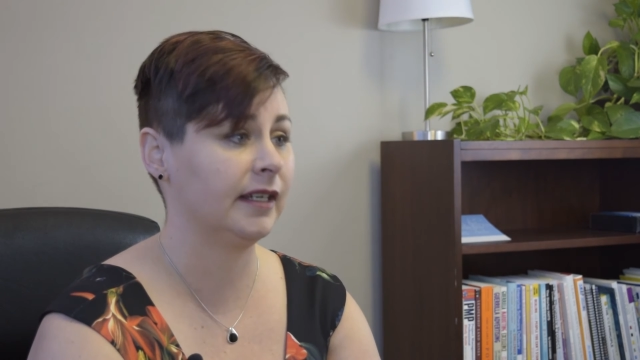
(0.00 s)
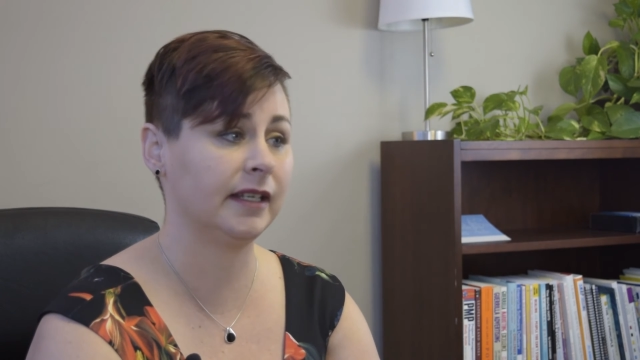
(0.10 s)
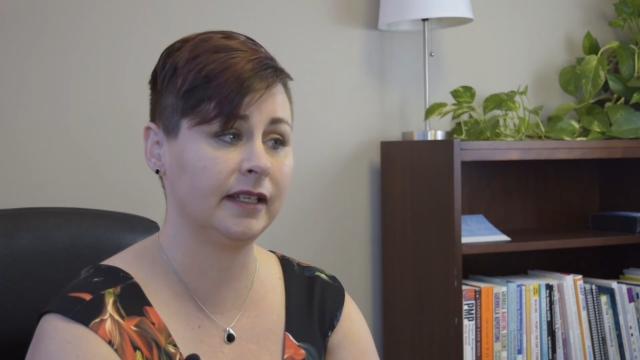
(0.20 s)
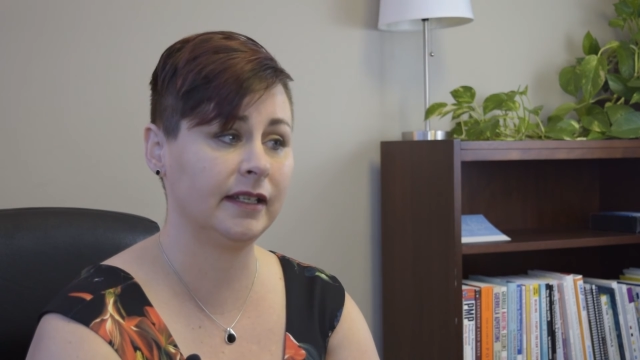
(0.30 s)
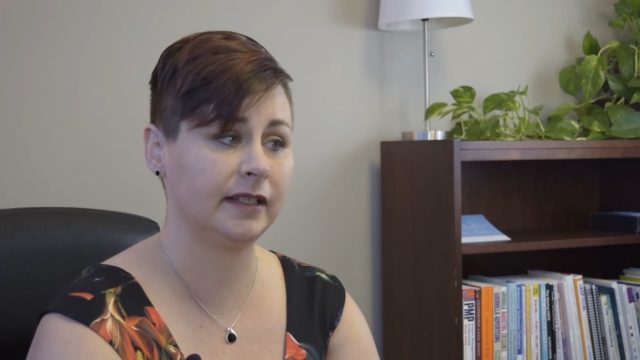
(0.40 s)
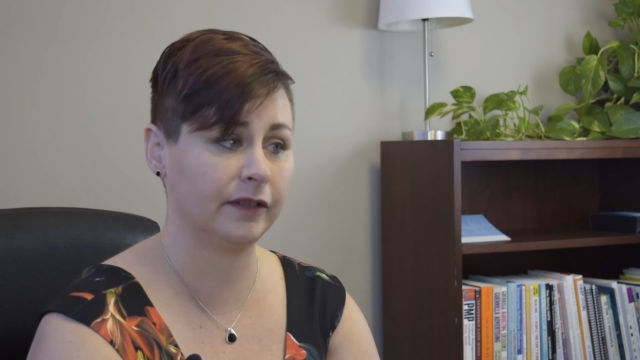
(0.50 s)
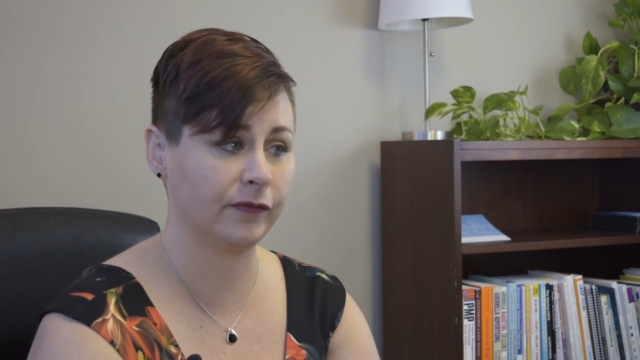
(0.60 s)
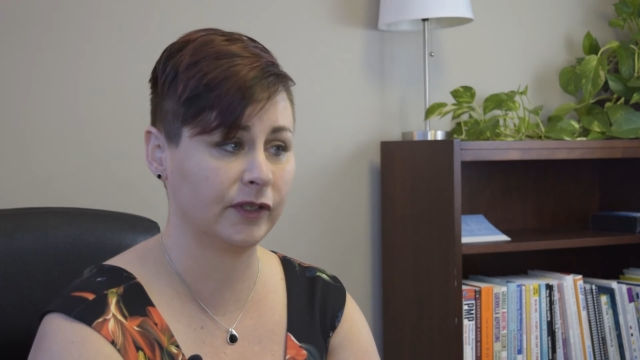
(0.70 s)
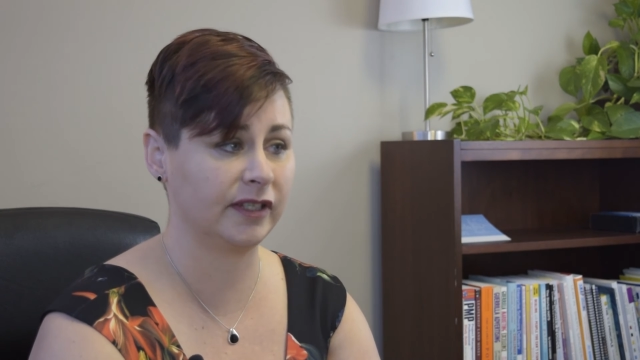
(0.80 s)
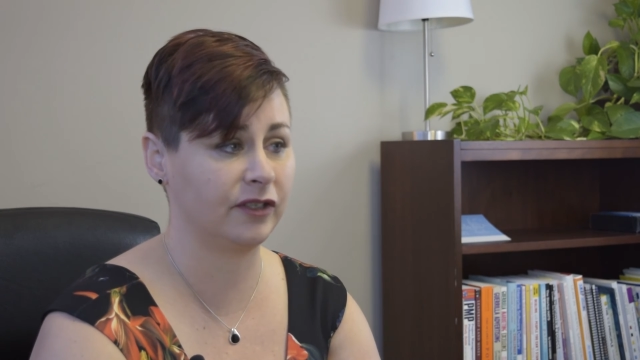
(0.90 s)
in
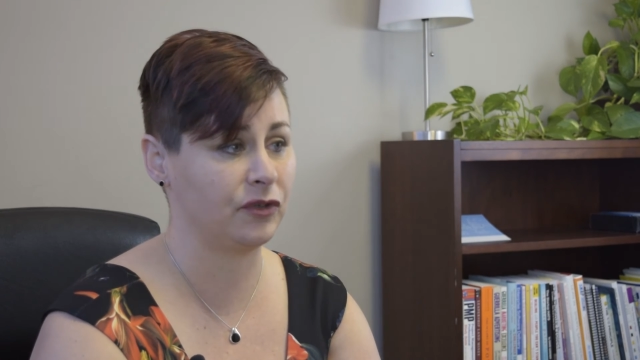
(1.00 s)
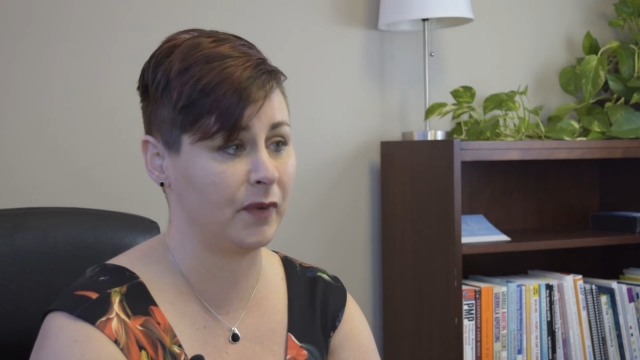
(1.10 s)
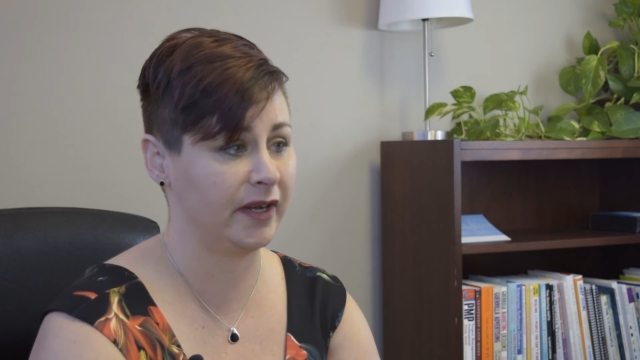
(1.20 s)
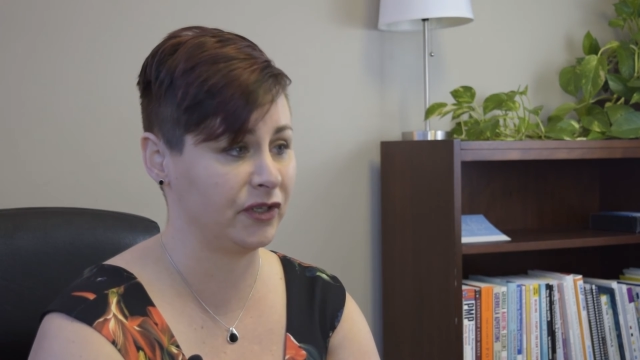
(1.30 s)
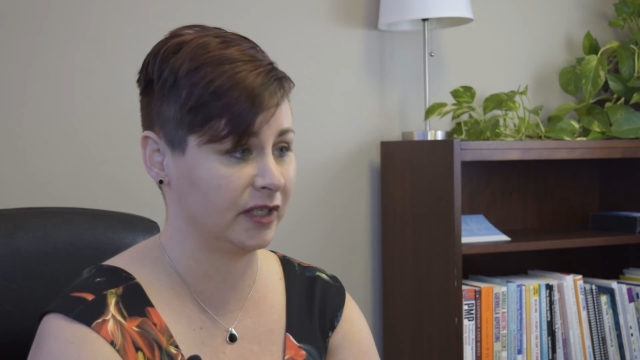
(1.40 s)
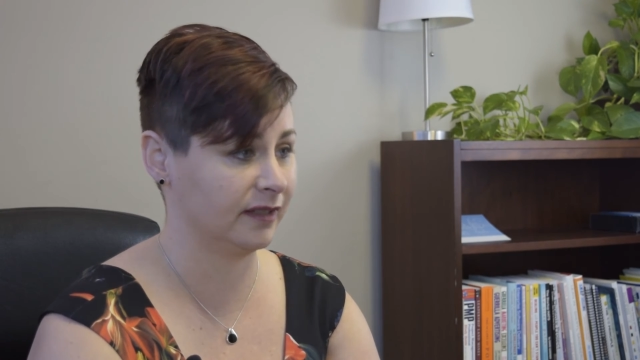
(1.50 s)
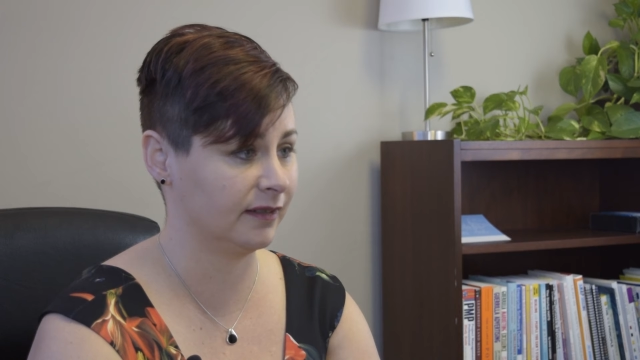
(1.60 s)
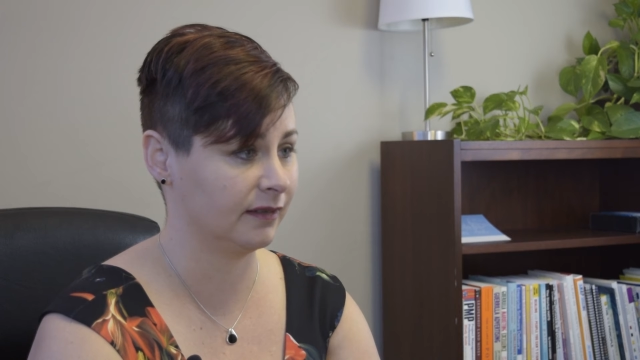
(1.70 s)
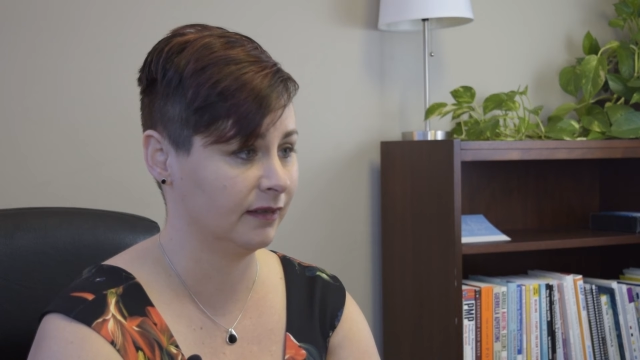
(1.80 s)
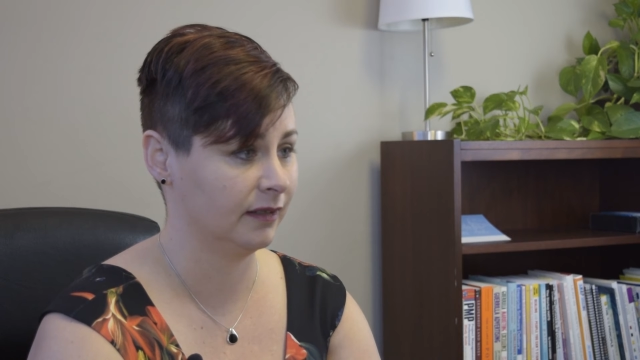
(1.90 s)
different situations.